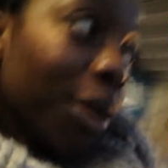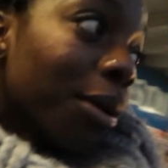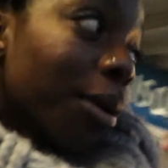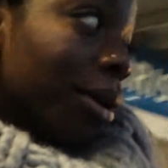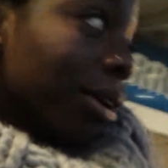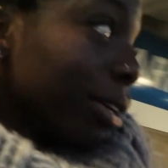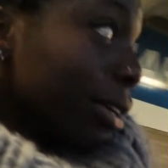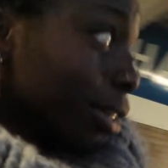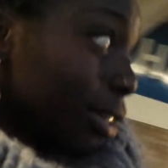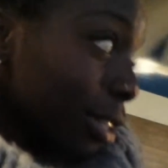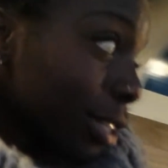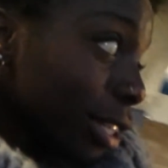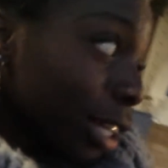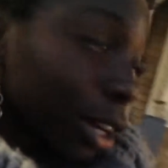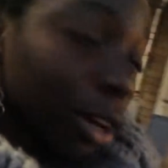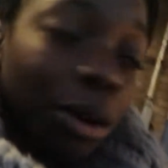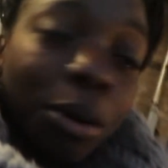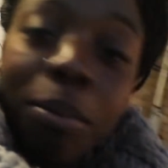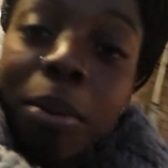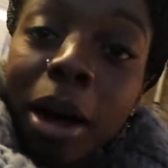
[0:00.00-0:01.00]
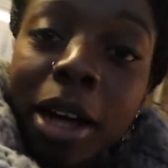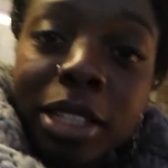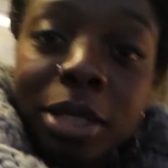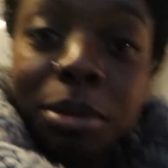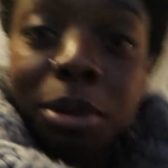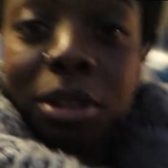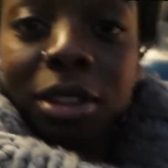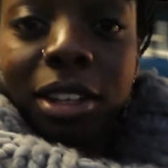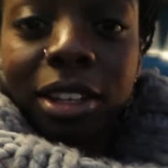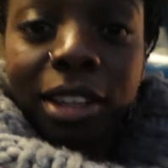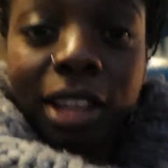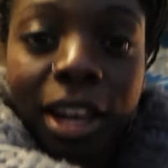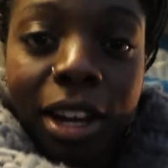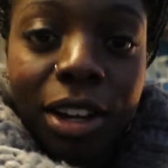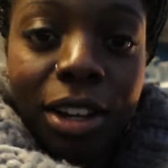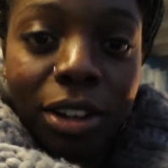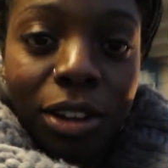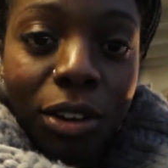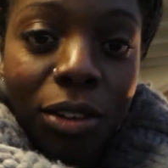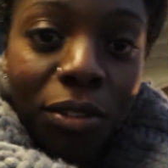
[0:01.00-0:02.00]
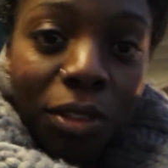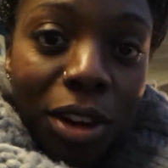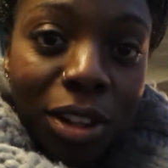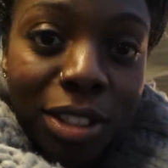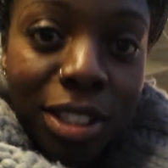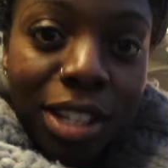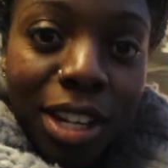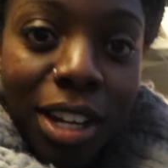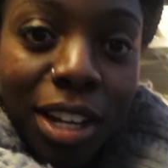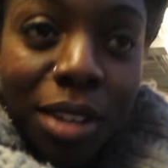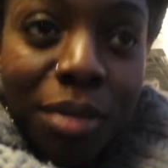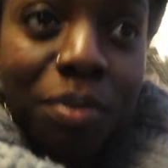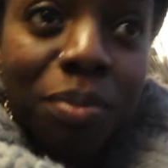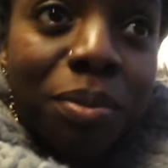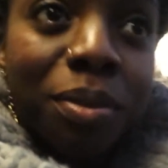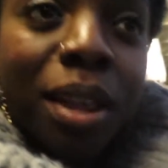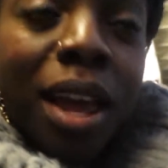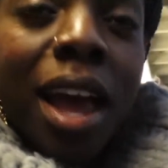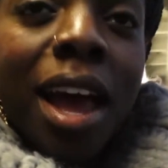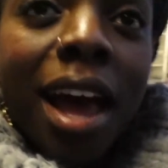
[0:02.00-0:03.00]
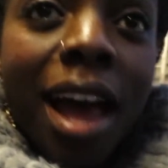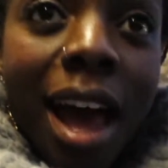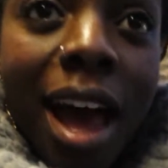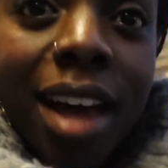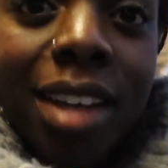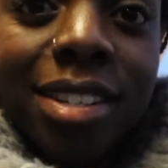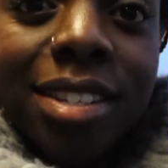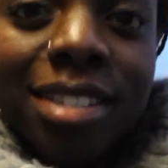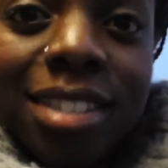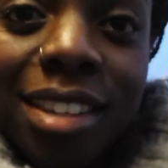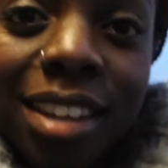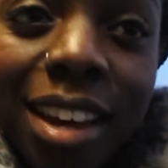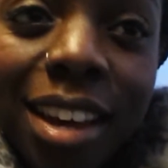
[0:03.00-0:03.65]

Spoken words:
single possible thing that could go wrong today has,